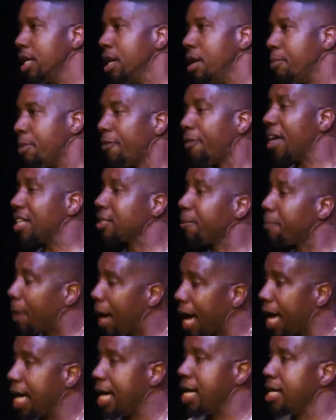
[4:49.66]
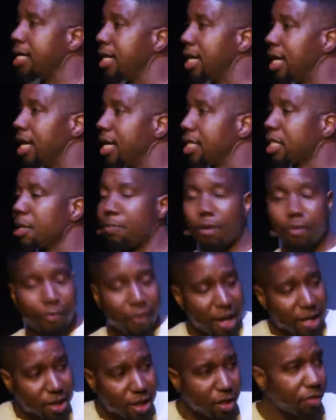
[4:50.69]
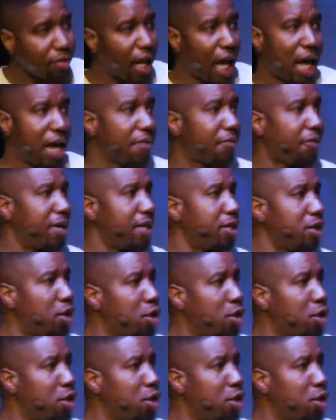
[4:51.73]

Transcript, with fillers: Professor Payne is the professor of life, and